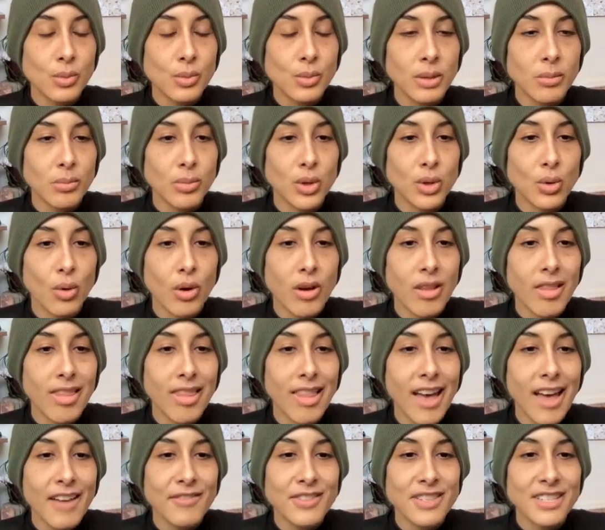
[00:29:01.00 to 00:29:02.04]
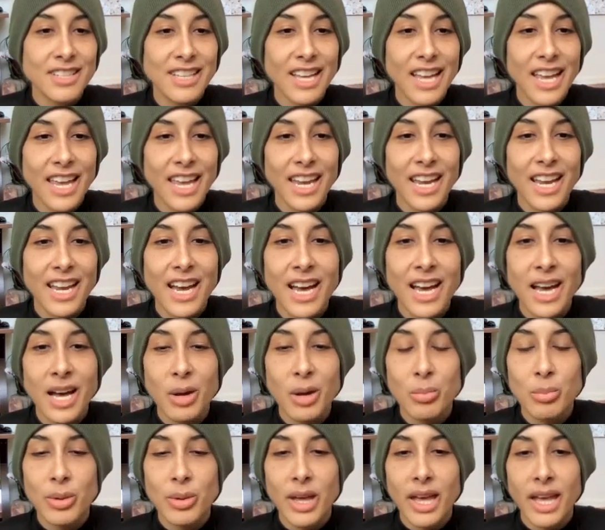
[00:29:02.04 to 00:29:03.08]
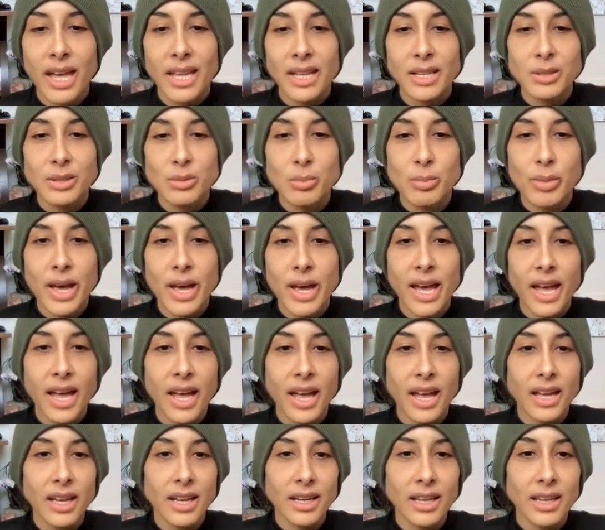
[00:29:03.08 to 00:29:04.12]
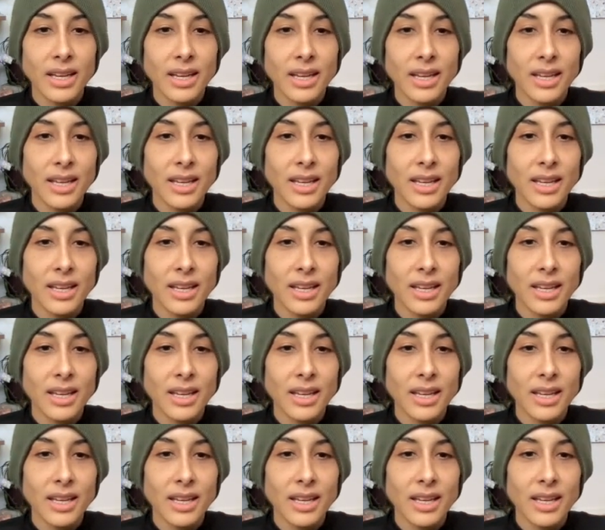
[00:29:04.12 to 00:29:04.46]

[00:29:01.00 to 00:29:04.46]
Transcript: sweep your left leg up and back.